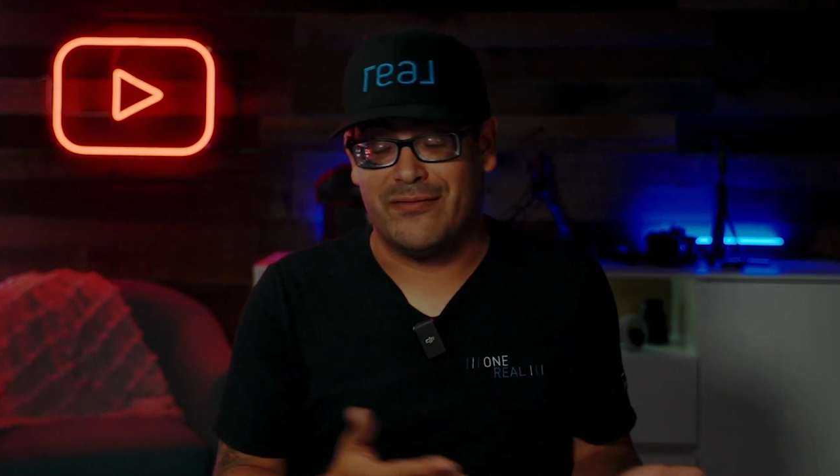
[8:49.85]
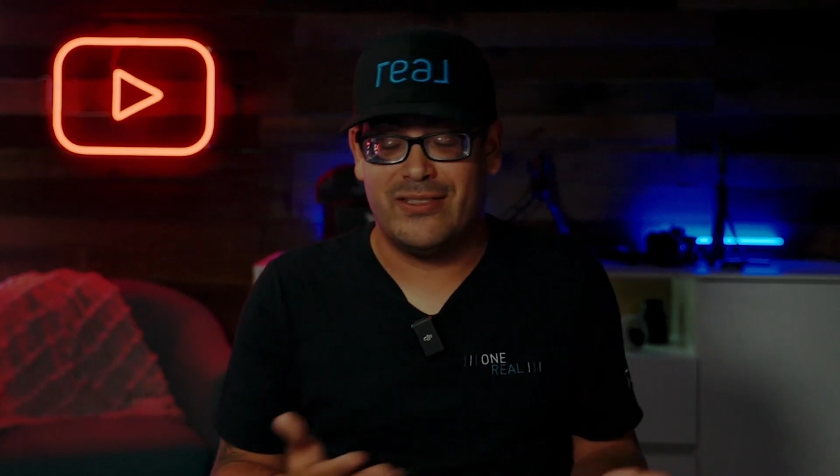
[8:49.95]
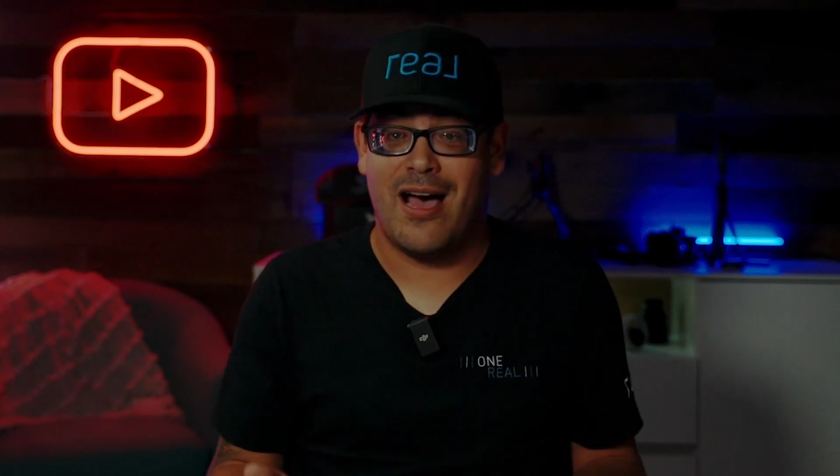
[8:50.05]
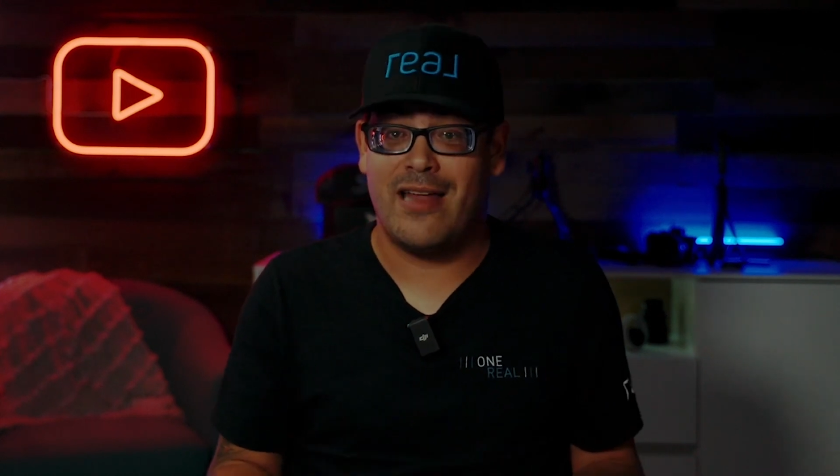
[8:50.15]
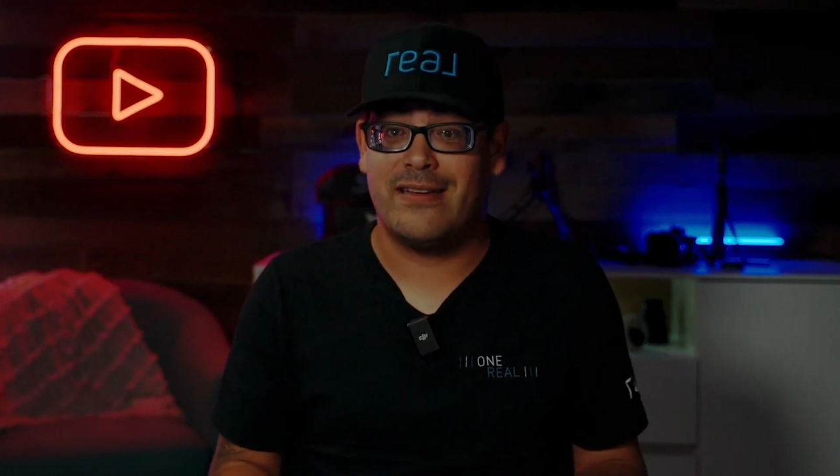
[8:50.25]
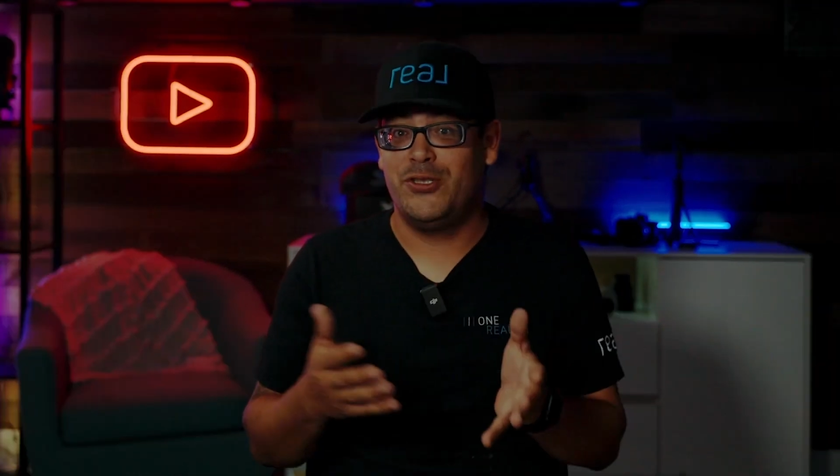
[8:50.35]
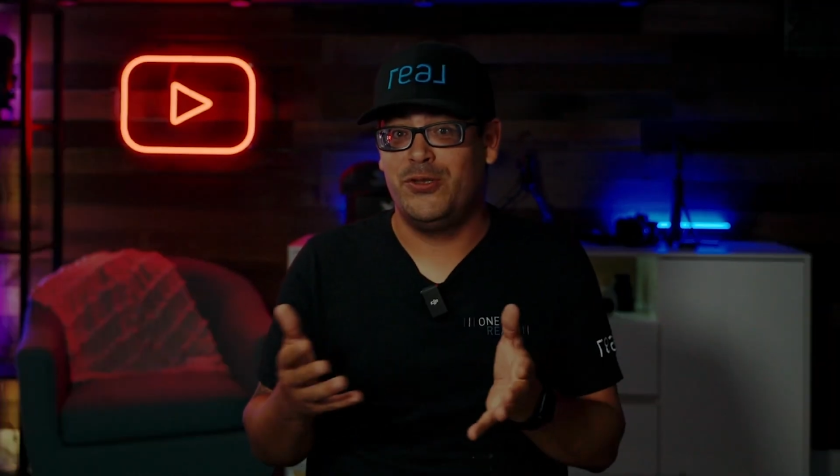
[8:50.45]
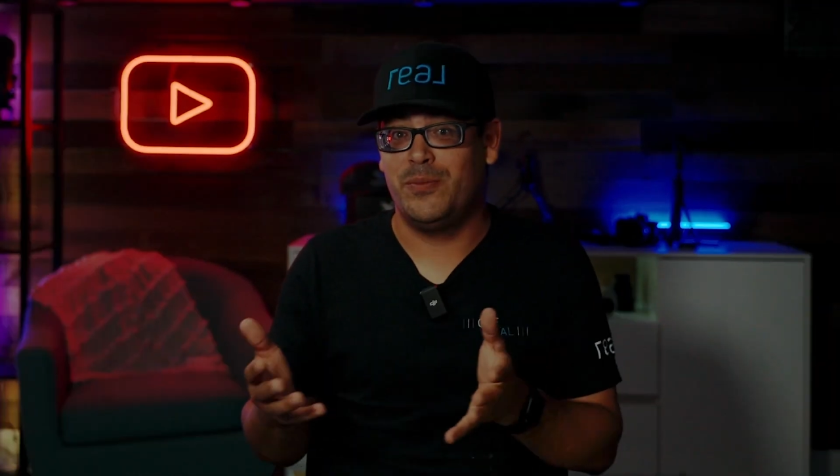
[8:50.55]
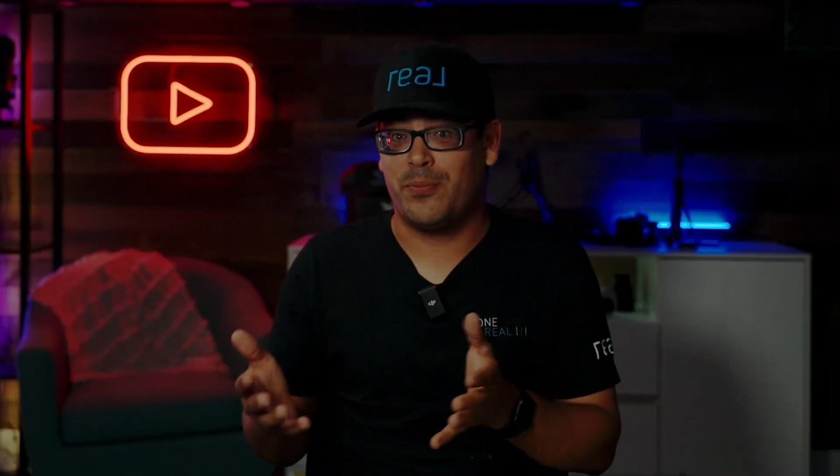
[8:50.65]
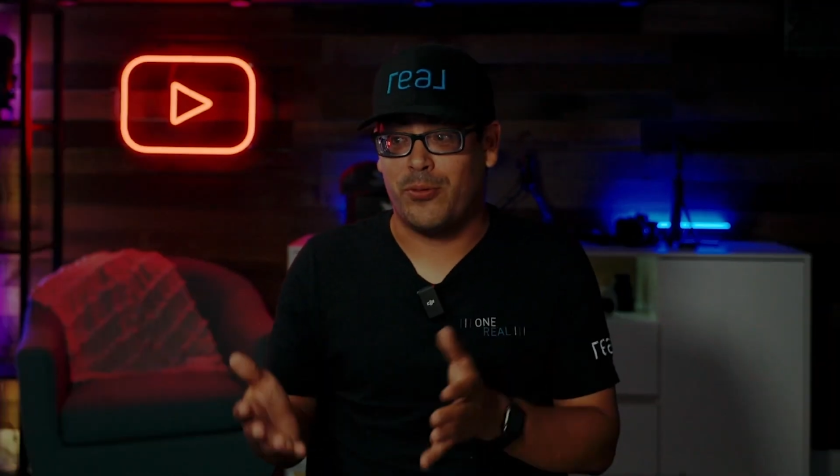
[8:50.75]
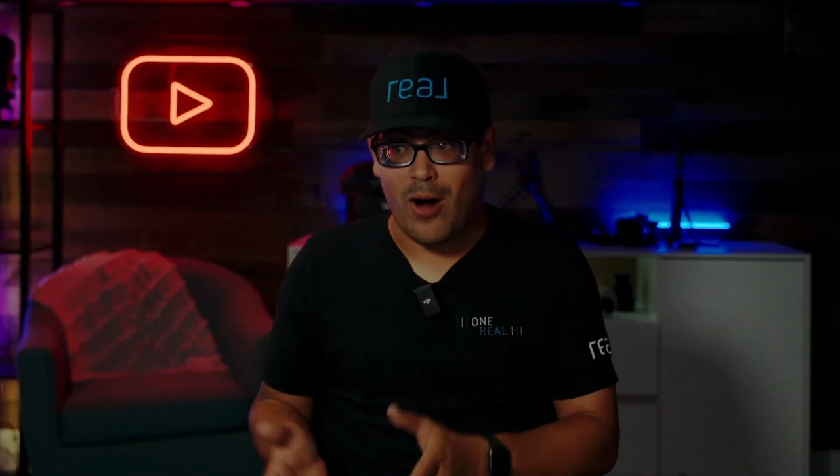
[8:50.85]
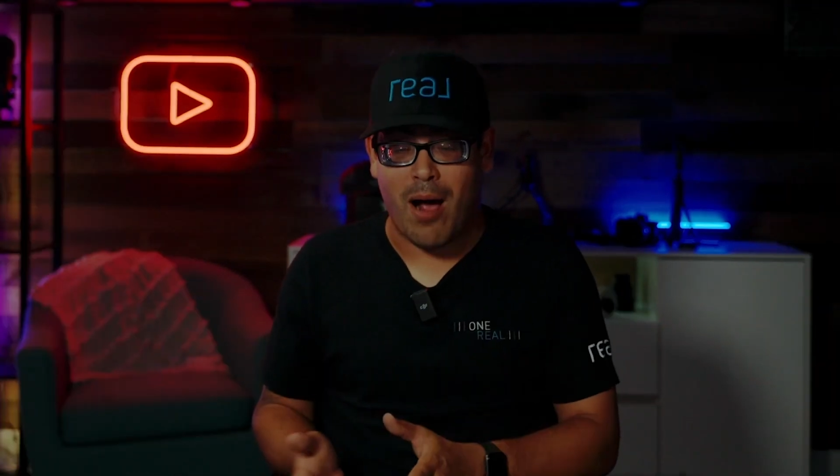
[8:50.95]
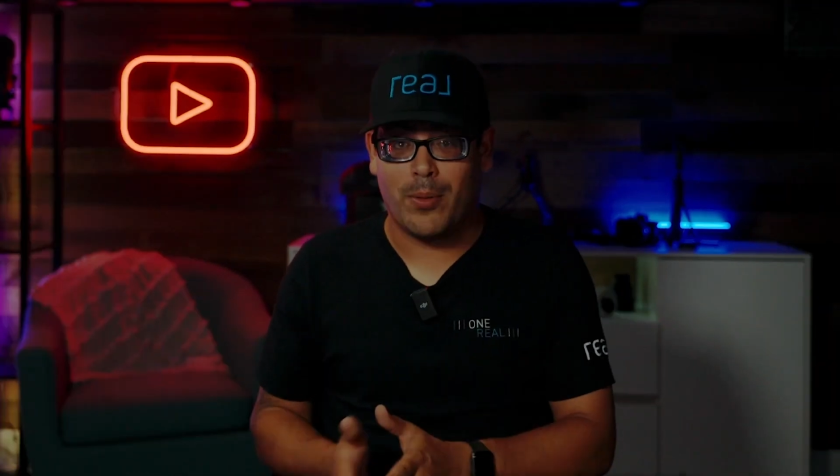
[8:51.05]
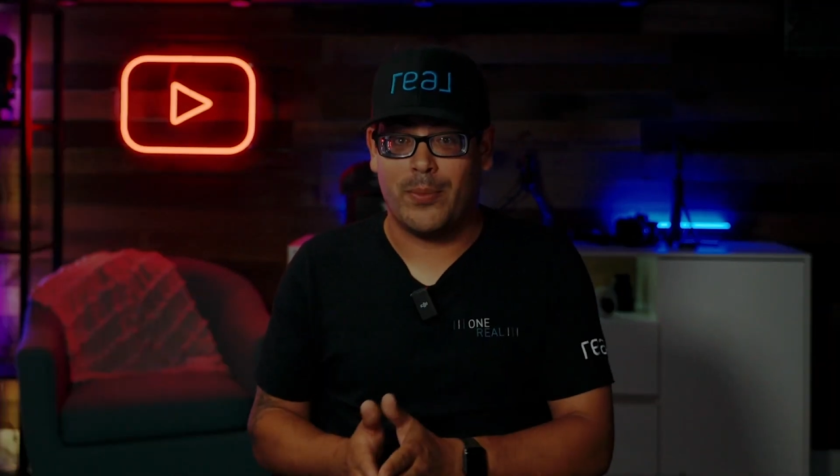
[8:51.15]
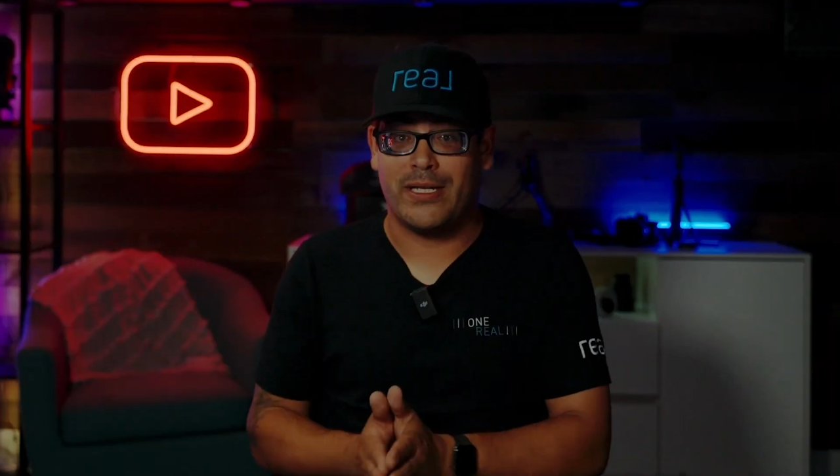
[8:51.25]
If not, you
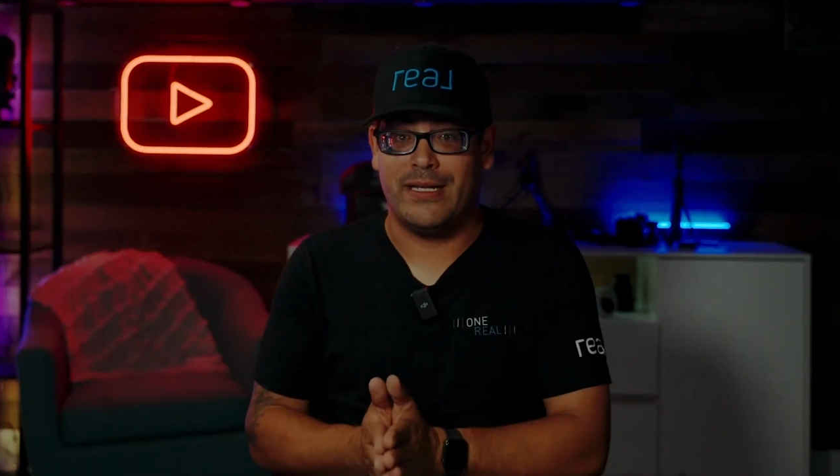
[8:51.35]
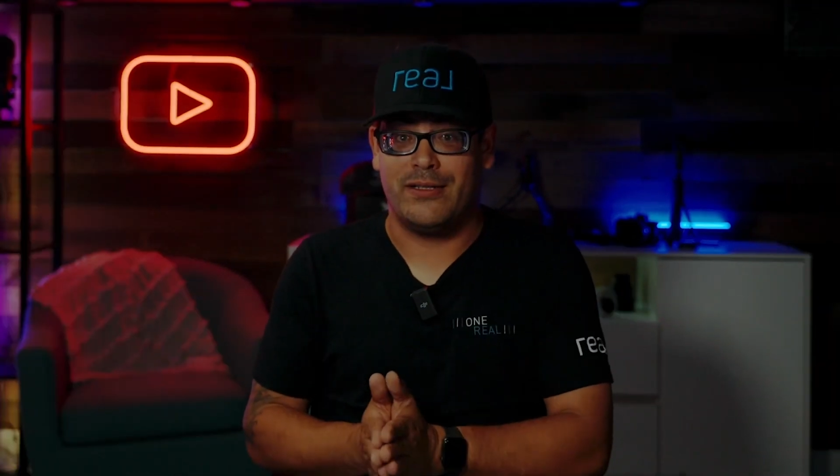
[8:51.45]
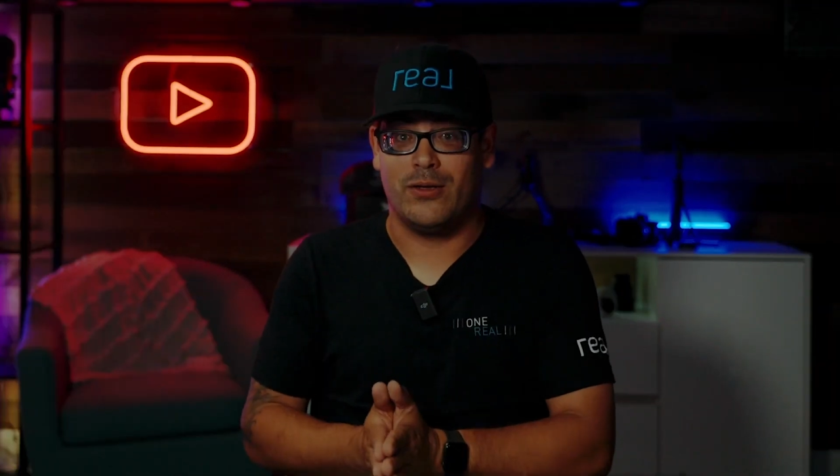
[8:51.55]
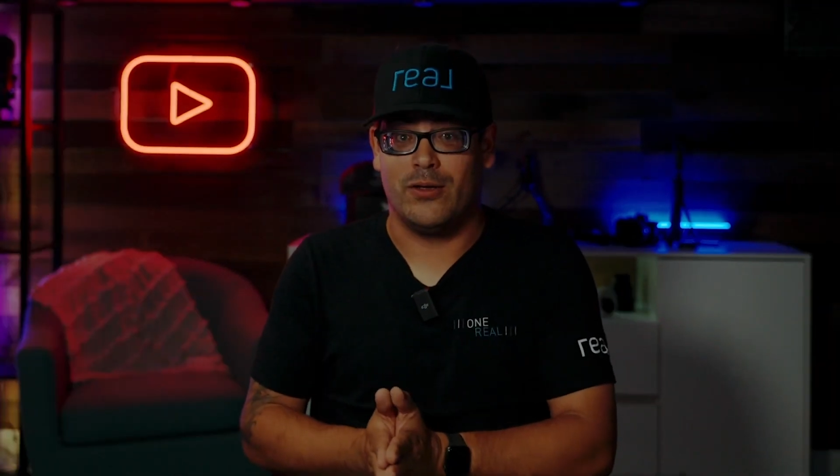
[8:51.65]
probably need to